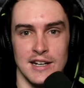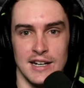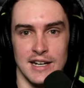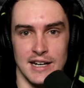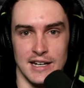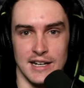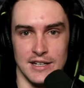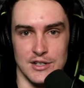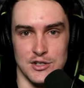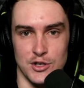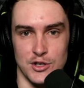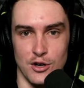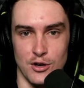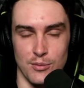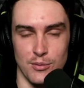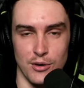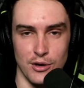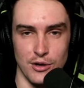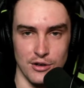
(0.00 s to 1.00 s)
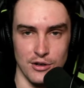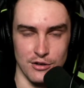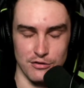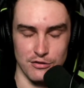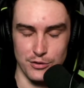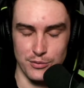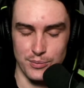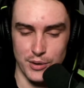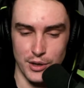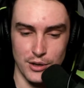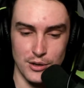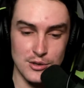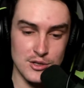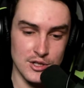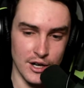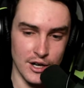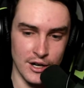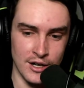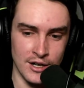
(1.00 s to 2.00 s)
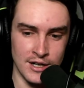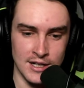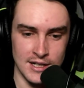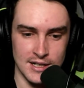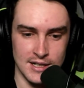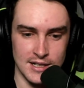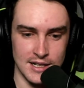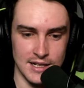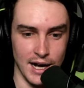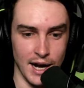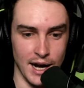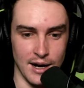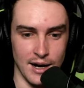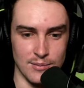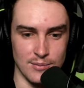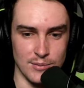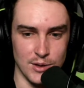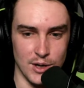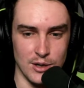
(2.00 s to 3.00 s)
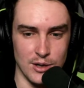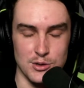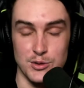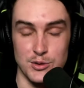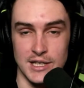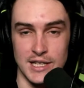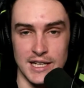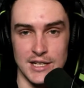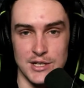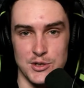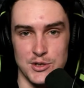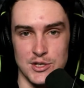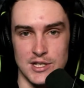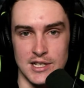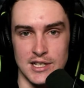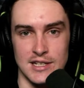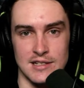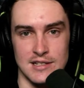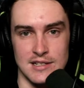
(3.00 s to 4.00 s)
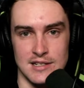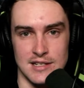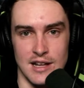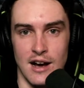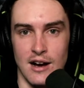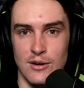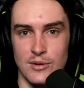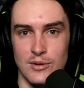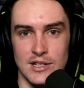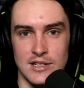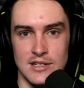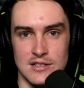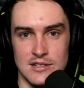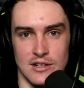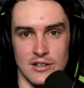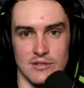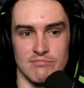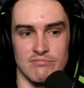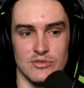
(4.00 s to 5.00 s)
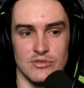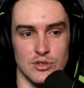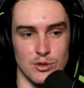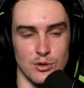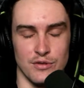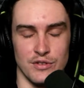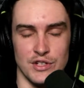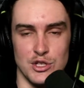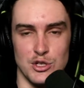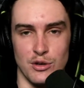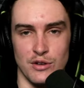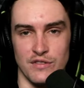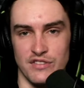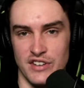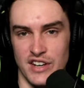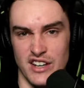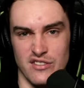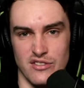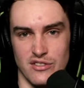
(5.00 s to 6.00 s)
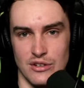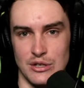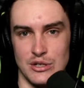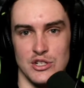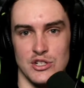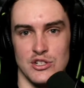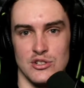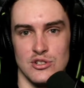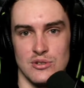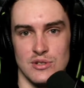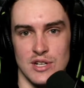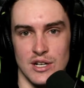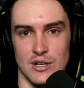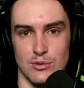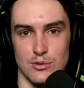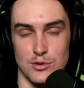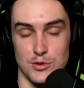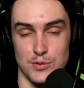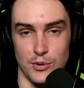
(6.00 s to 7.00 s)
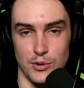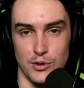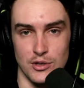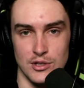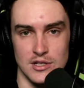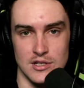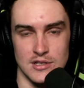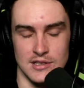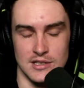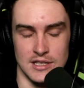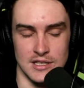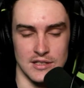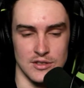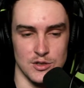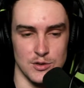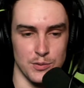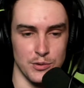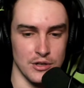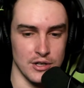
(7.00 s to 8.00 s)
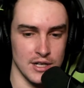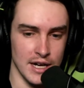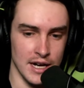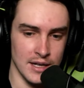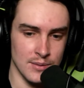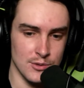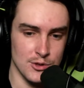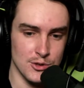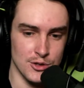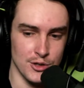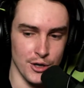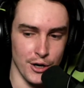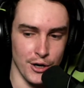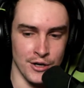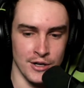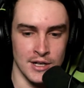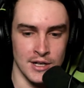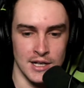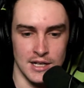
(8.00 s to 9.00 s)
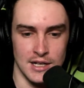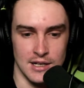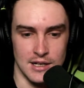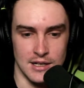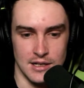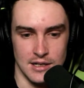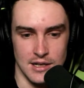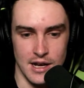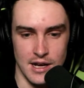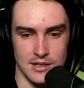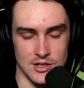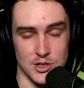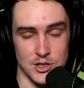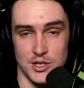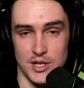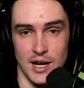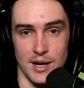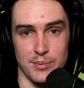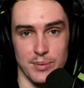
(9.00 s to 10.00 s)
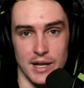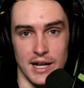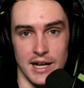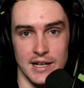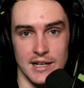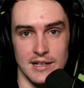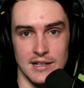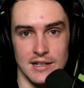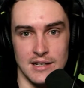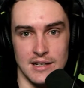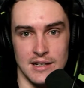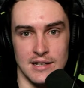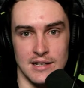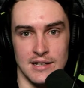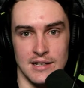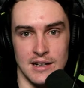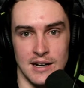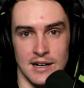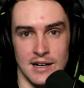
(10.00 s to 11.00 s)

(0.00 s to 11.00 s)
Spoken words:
hitting a soccer ball or a football. So I was really interested in it to start with because I sort of enjoyed FIFA and just general sports and sport games. So yeah, just started playing it and